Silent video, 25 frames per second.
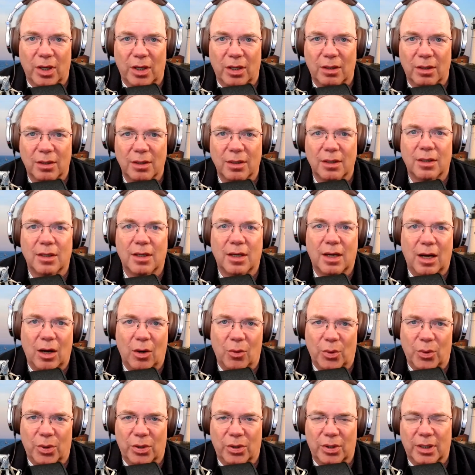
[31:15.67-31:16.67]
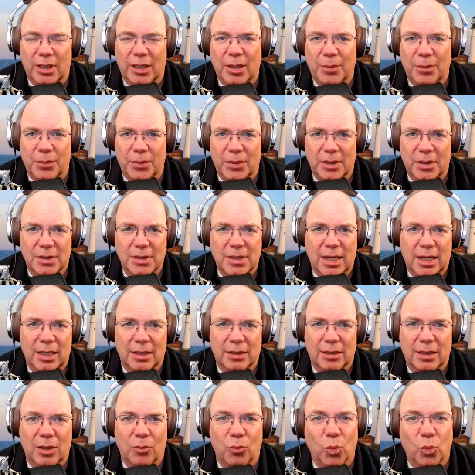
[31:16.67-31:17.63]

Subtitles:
you, how are we going to keep it intact?